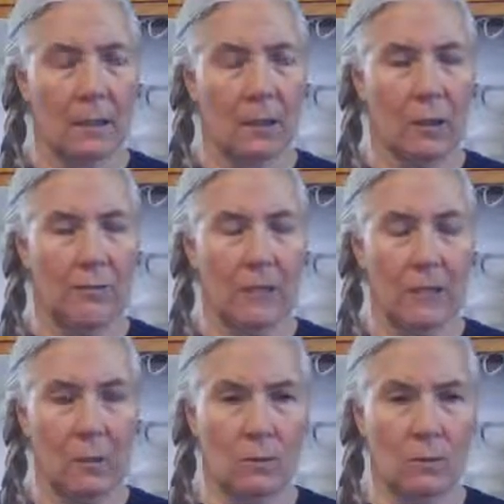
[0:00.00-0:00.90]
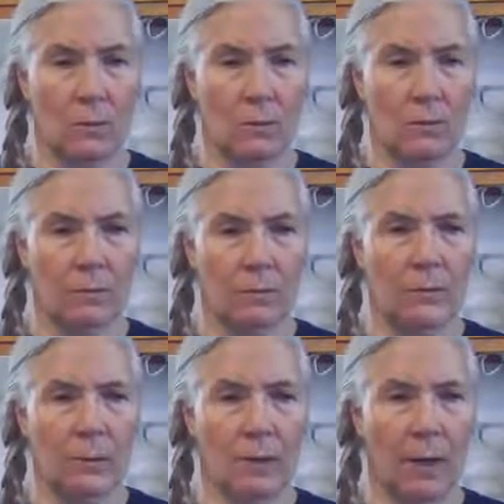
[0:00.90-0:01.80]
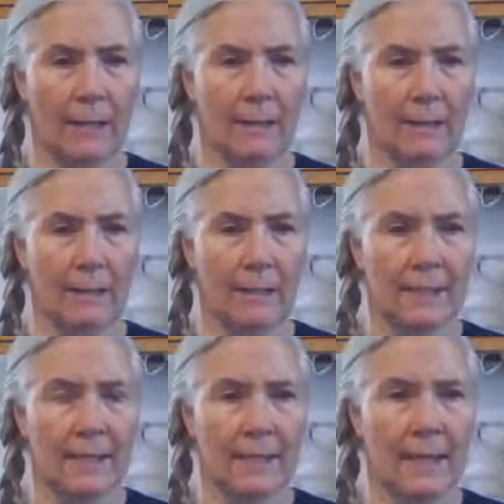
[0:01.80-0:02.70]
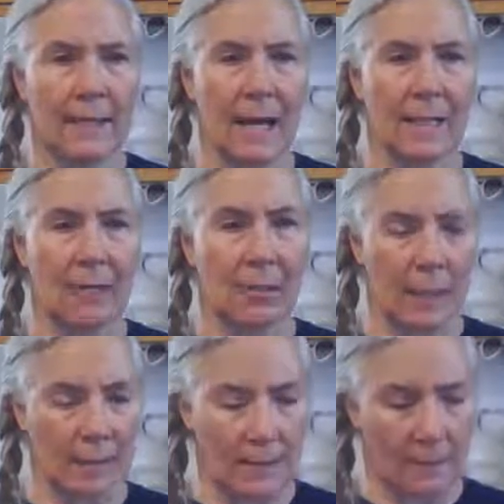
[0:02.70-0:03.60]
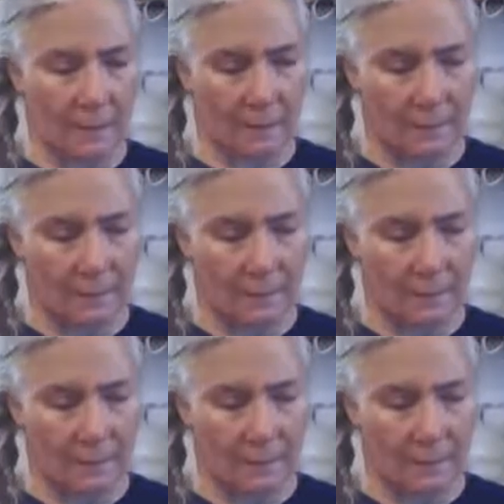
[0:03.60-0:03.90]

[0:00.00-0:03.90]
Or if they do, they're trying to lead us in satanic ways.